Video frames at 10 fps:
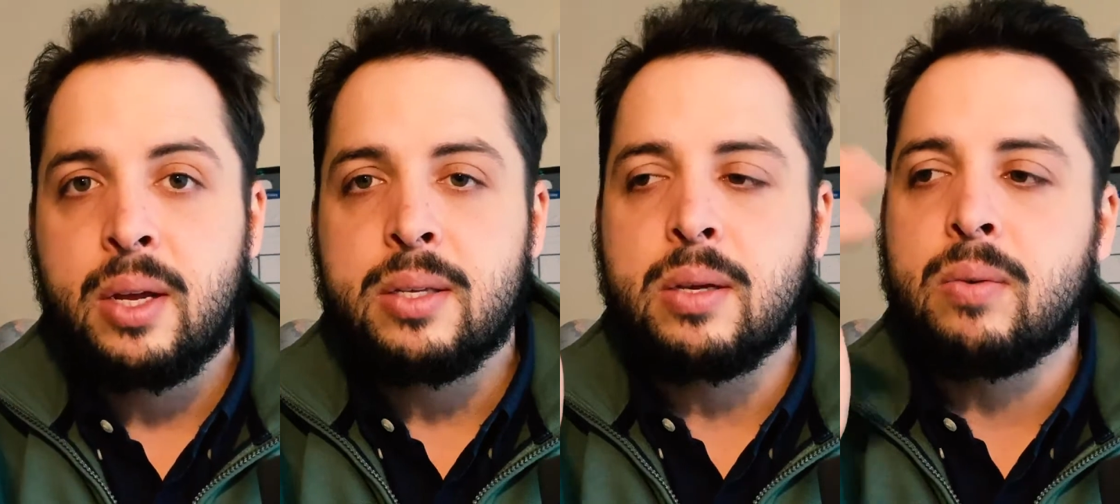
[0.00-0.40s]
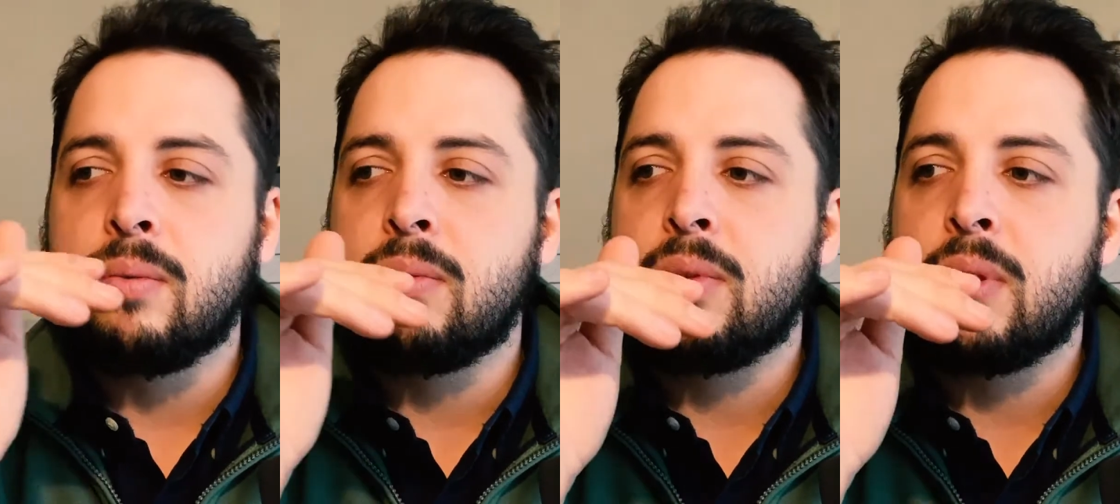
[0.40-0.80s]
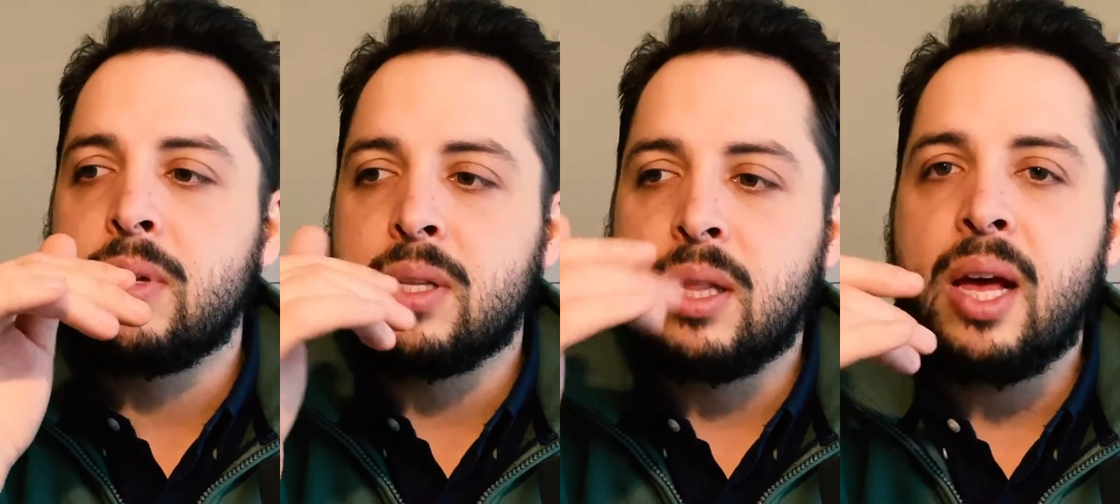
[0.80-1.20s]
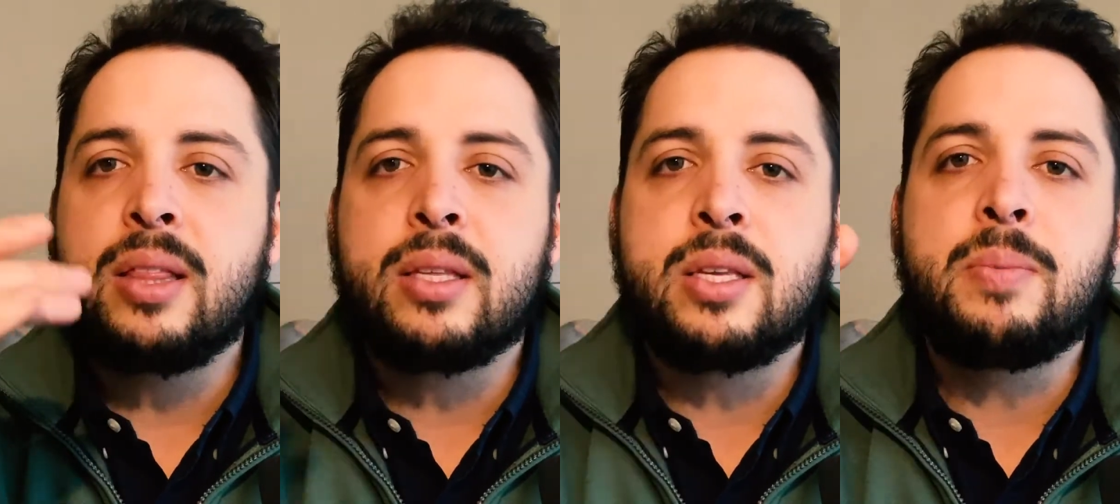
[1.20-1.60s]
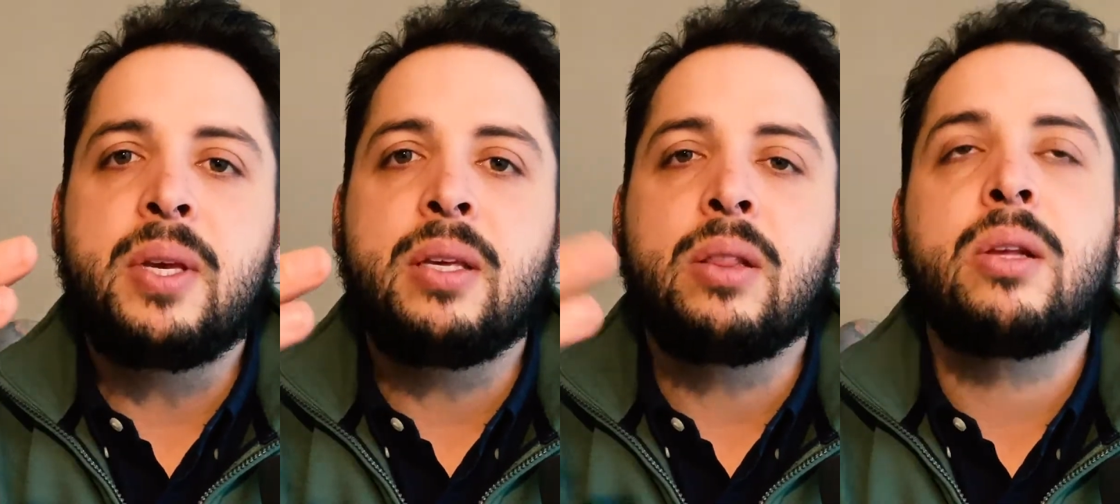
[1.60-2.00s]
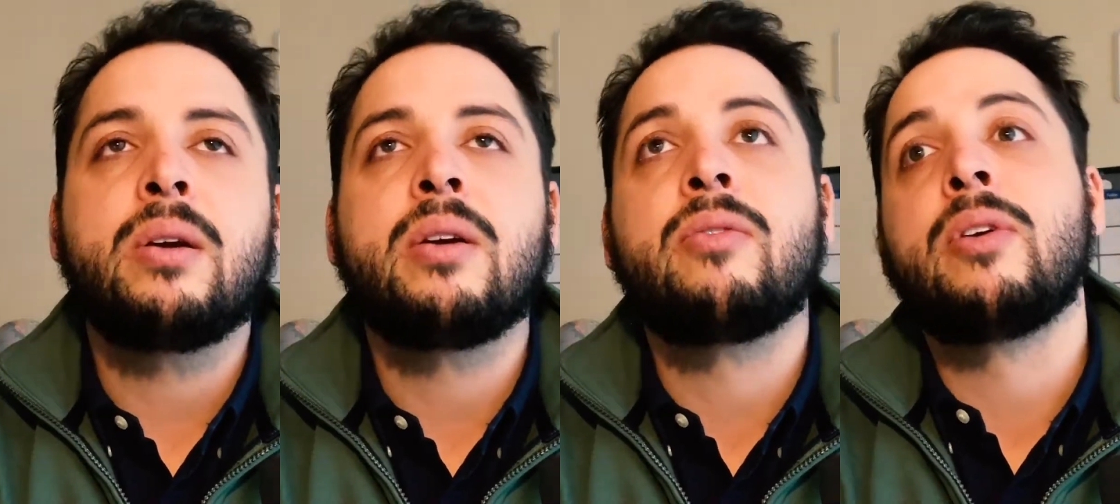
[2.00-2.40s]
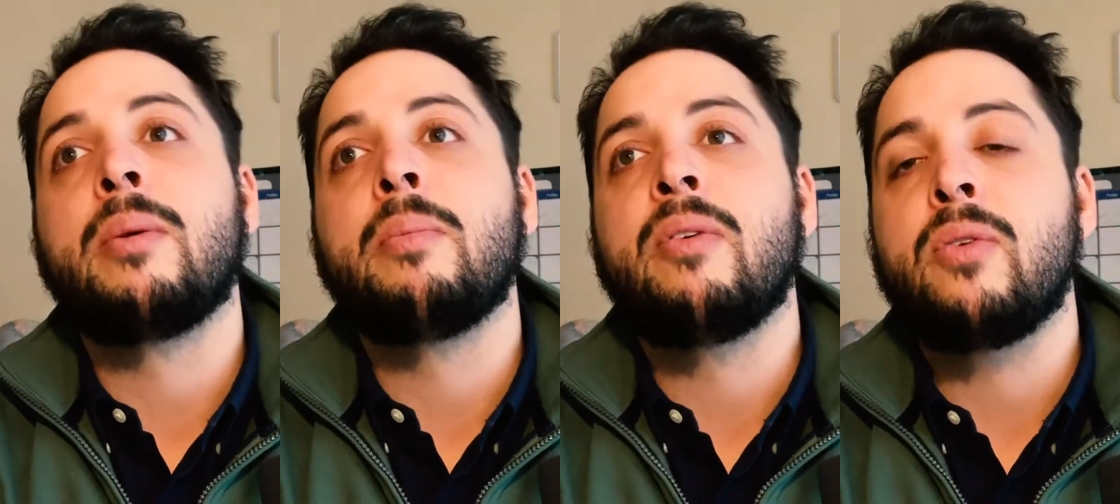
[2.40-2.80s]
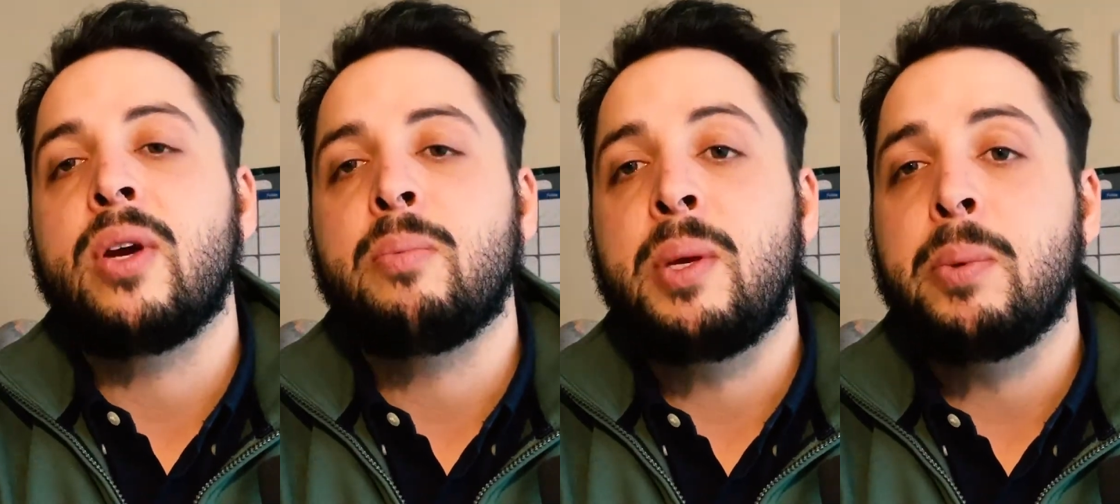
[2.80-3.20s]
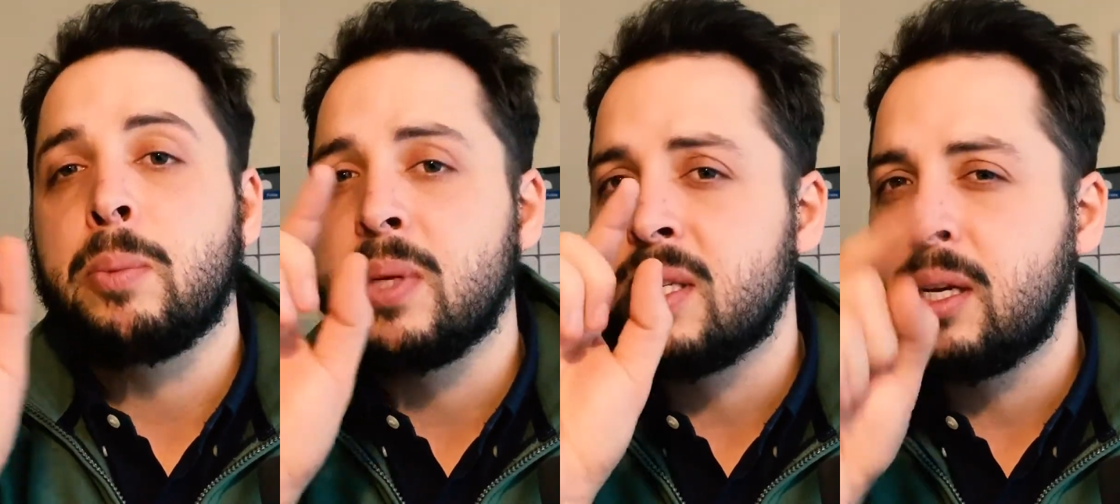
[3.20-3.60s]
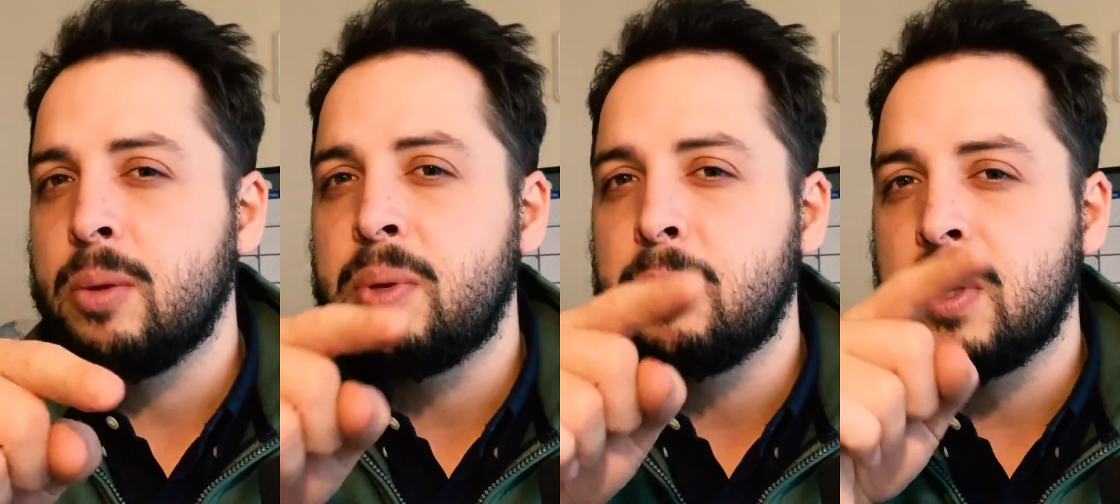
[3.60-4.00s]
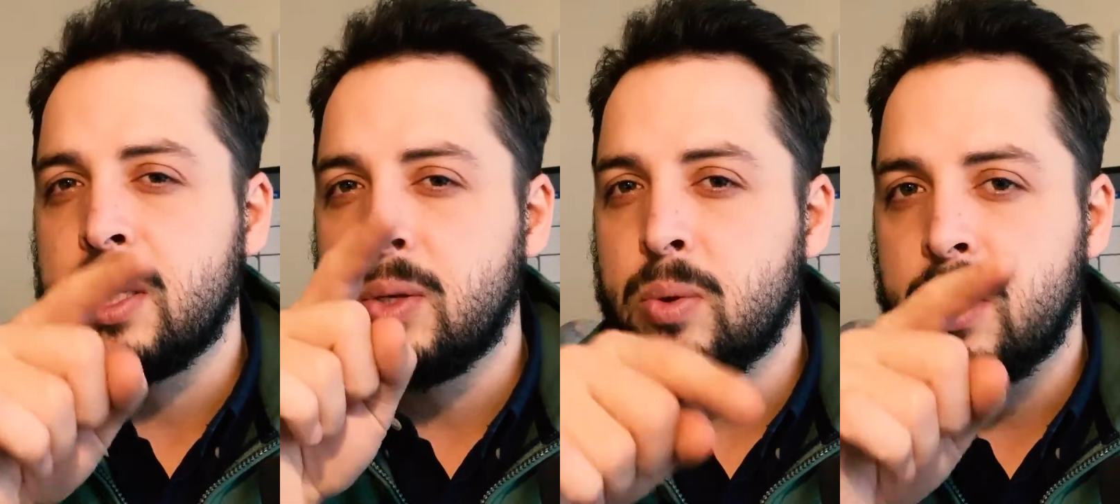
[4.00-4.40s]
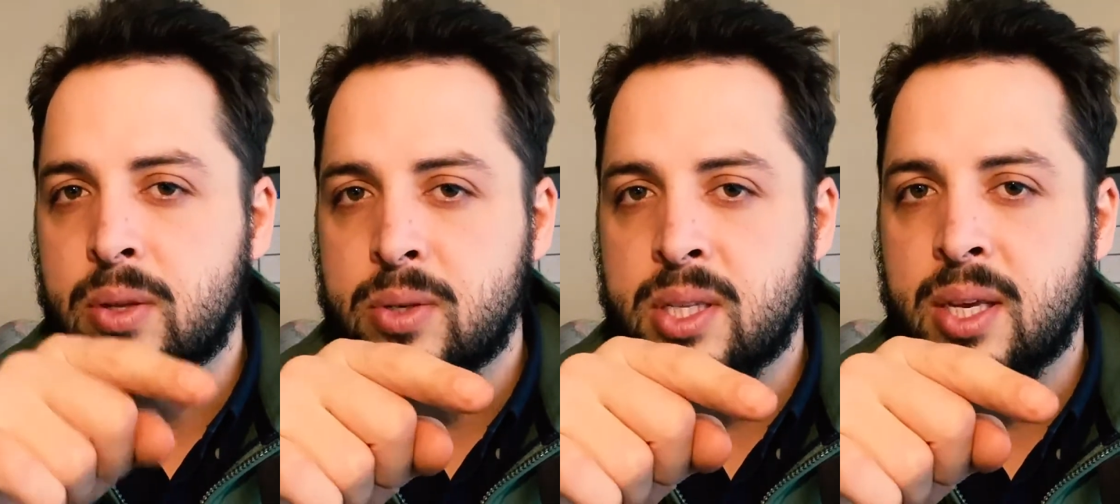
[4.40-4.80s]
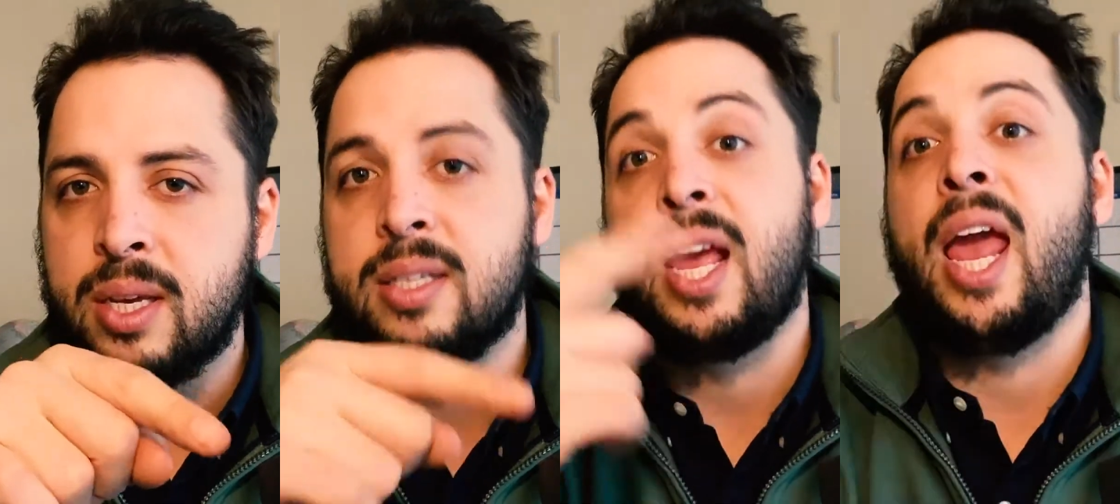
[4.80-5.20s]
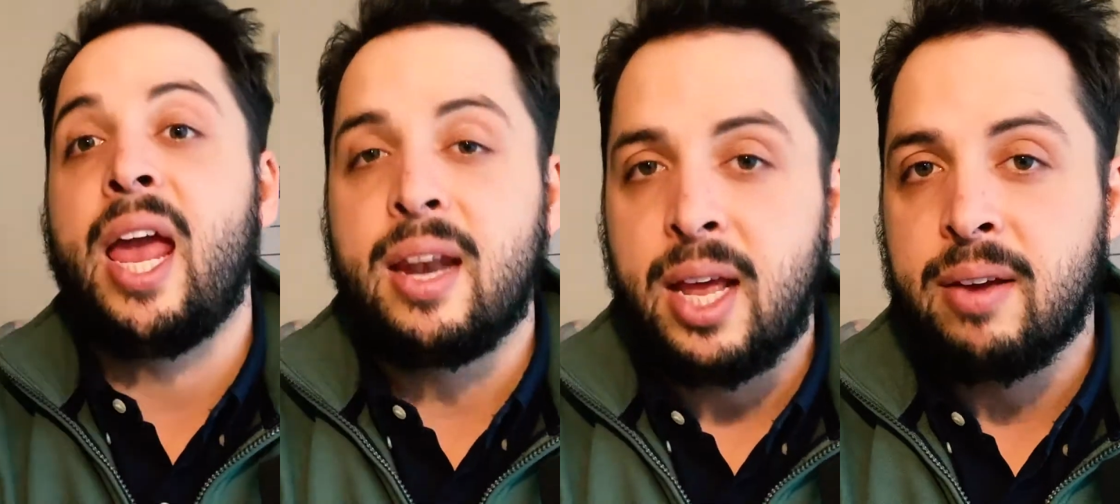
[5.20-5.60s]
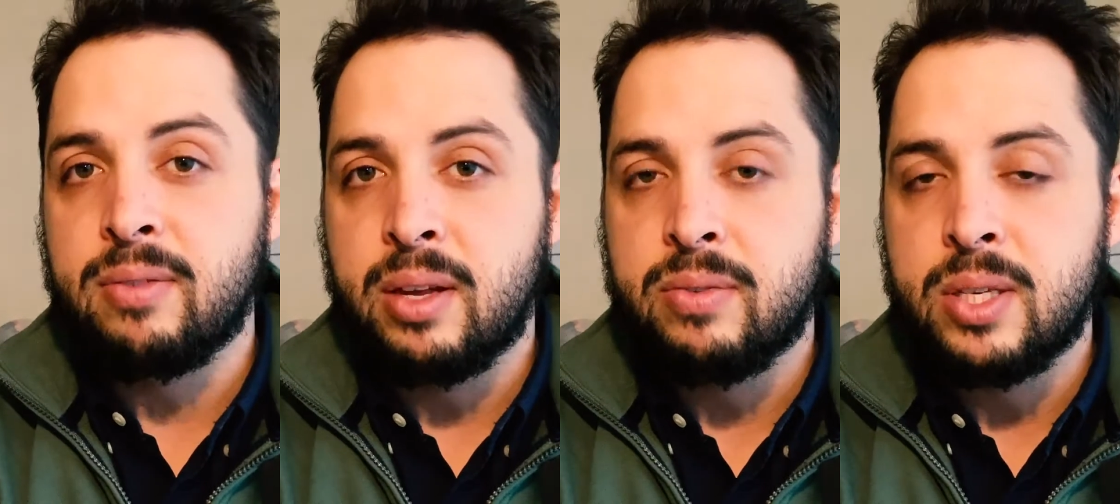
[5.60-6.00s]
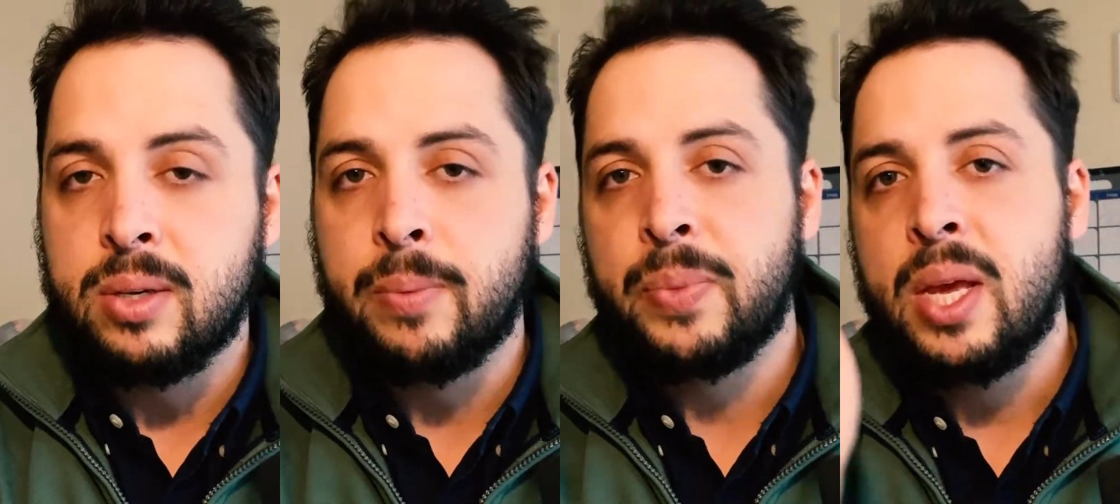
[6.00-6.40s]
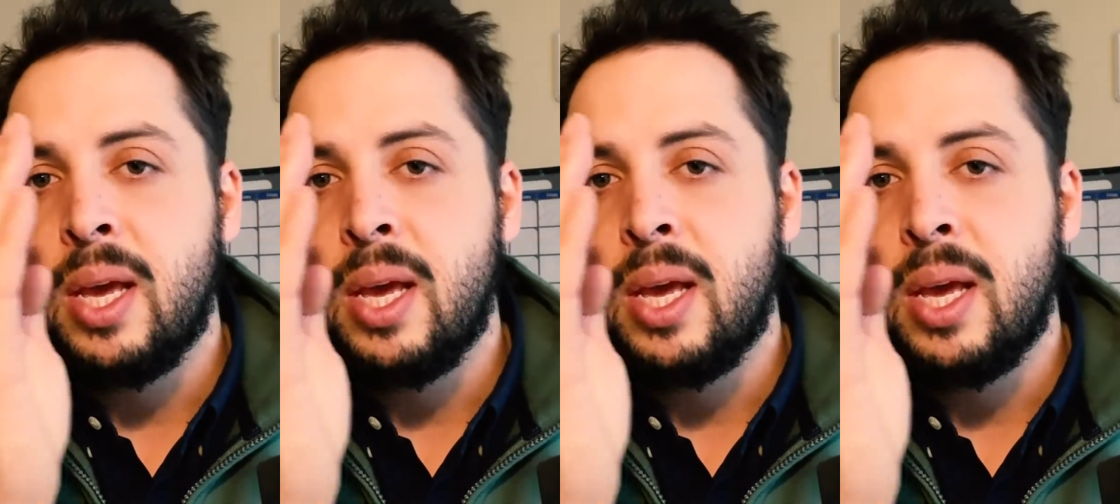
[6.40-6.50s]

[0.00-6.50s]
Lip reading: So there's a lot to be learned from avoidant people, but secure people can do all those things and have love too.